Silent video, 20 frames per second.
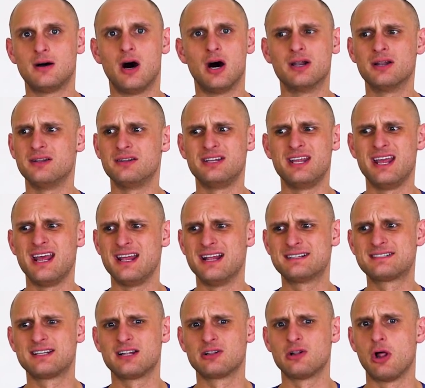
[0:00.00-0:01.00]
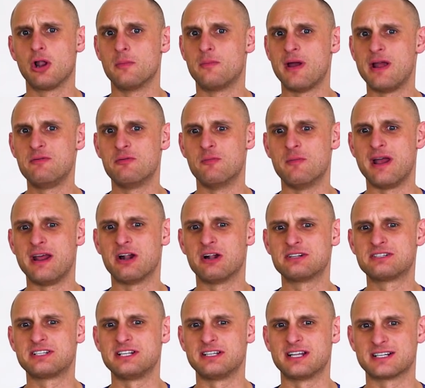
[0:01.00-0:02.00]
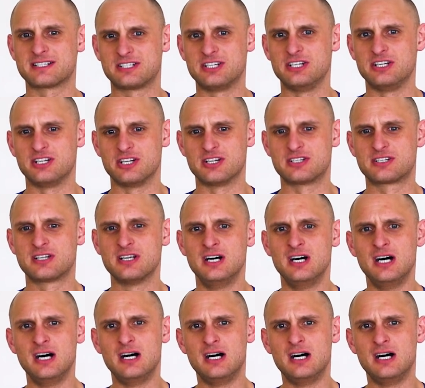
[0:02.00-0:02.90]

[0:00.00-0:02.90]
I don't... Yeah, it's a lot of people, man. I just think that's... You, you just...